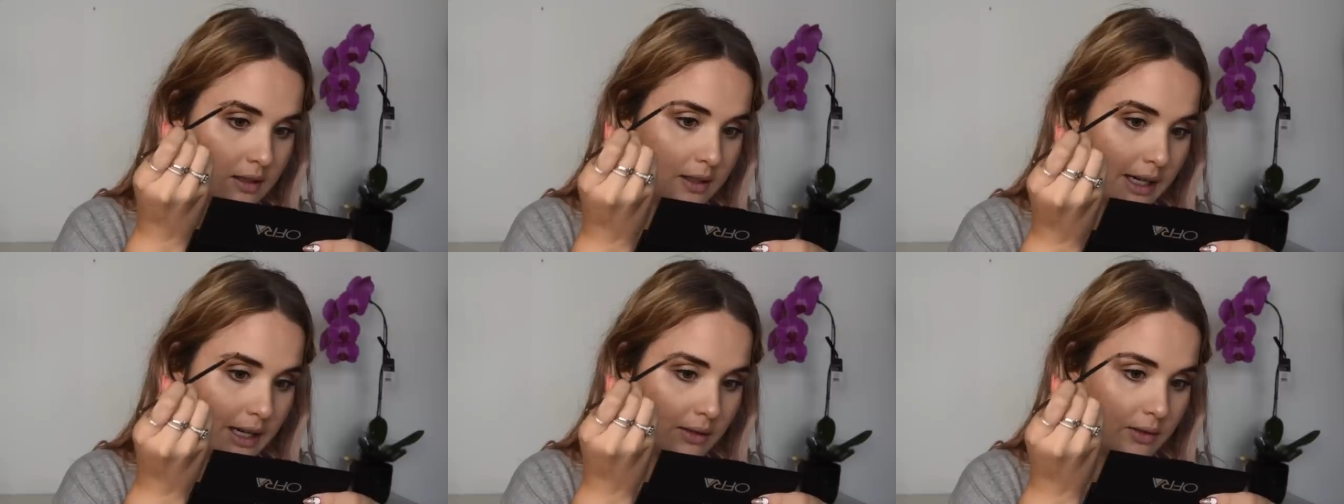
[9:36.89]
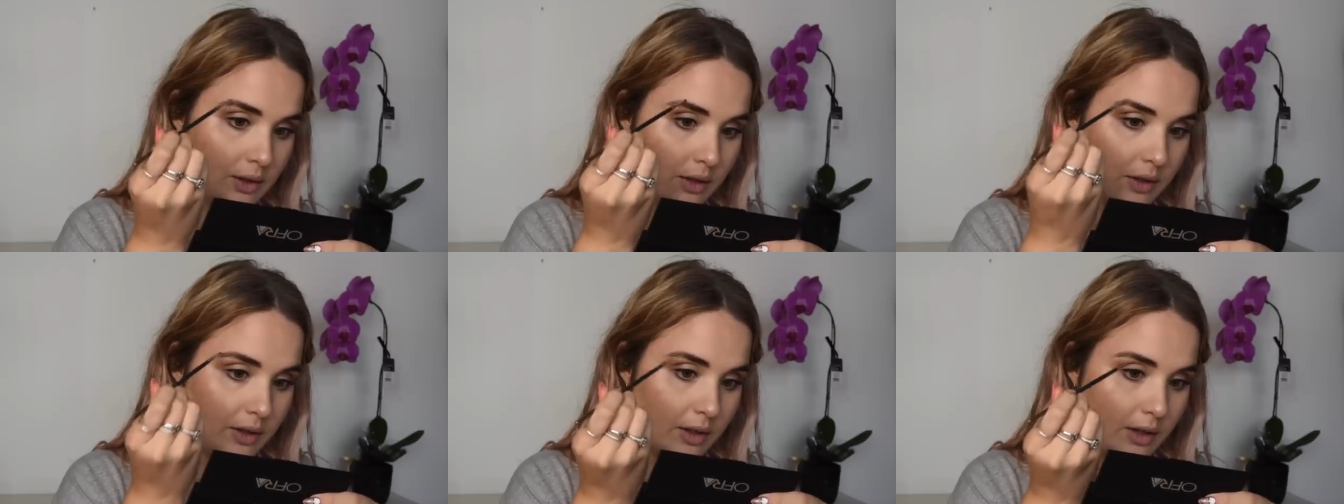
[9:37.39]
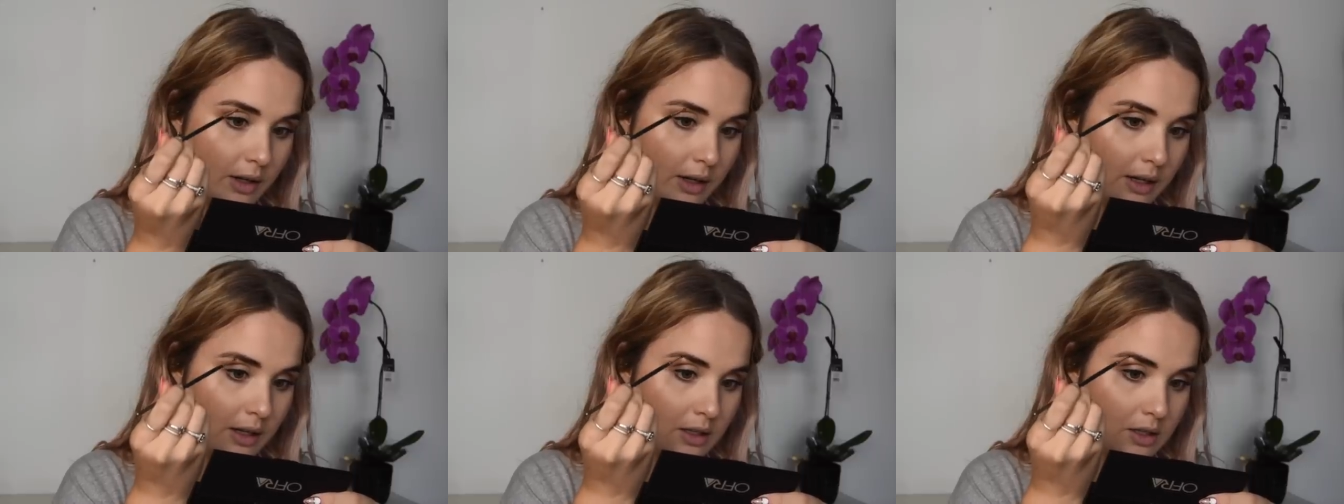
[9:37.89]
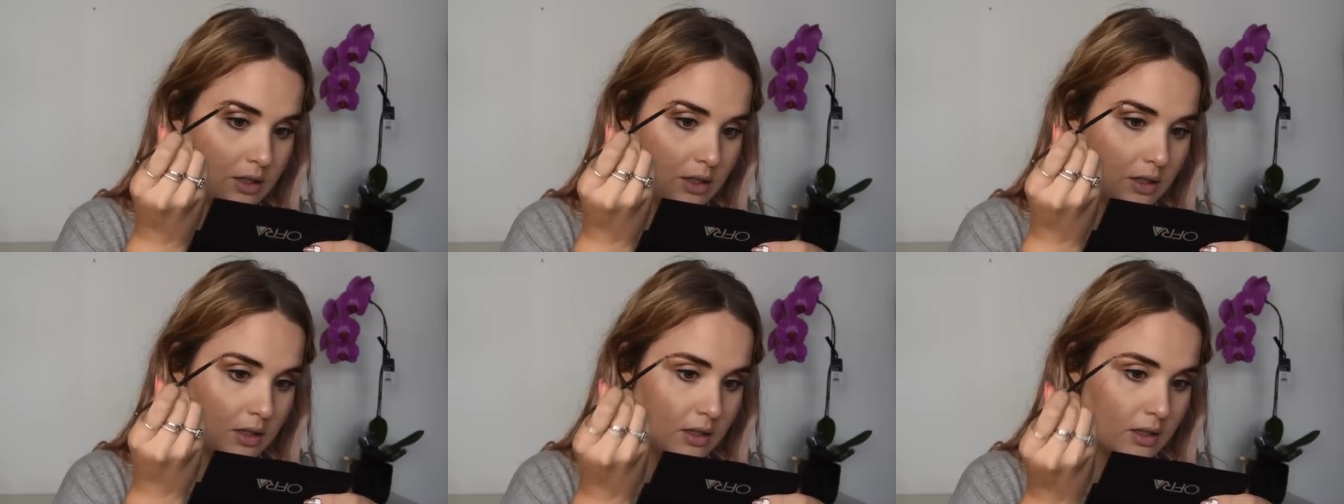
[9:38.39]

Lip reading: down on the arch